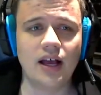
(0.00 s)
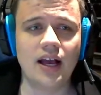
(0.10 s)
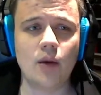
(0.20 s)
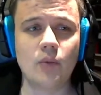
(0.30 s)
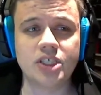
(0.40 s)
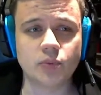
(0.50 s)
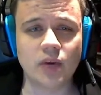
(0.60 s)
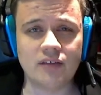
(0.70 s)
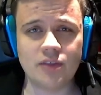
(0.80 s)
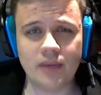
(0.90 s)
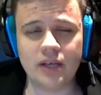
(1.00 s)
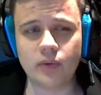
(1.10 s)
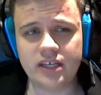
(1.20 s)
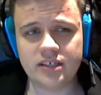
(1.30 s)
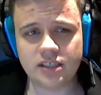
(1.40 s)
which is one of the big
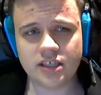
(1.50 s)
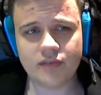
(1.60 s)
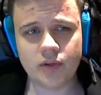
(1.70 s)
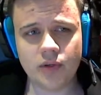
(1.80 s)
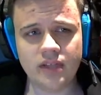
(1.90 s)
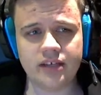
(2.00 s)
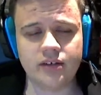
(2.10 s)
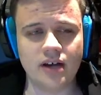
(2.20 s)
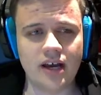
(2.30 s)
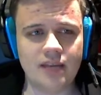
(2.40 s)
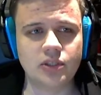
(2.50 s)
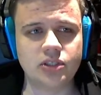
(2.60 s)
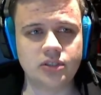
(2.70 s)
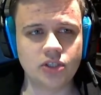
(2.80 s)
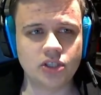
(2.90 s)
weaknesses of the rune. Like, you're not able
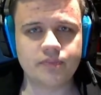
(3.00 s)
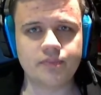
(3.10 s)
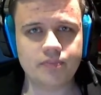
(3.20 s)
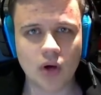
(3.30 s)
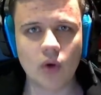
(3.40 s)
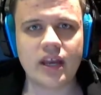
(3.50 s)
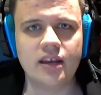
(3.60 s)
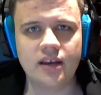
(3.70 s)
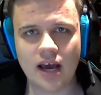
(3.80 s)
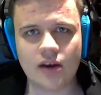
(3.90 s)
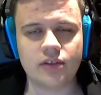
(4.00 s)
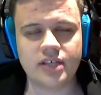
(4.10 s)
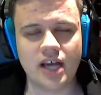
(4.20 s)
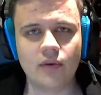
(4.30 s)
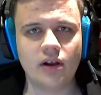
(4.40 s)
to just poke in and out of the
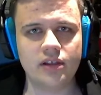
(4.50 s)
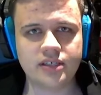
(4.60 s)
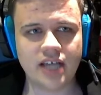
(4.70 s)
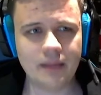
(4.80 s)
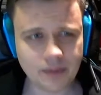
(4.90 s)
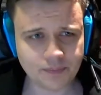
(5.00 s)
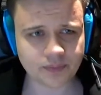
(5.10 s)
tower all the time.